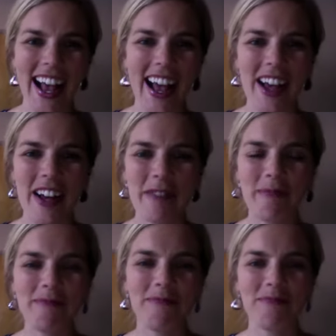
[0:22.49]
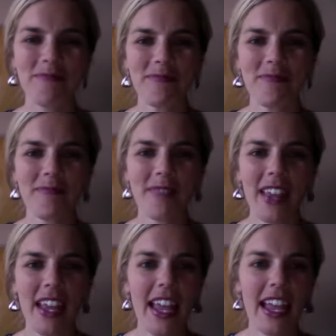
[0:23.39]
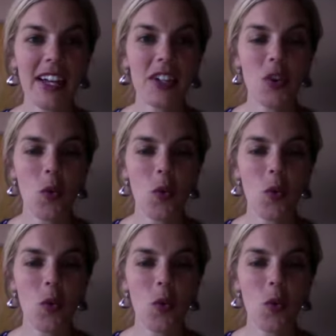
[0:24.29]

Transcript: Um, and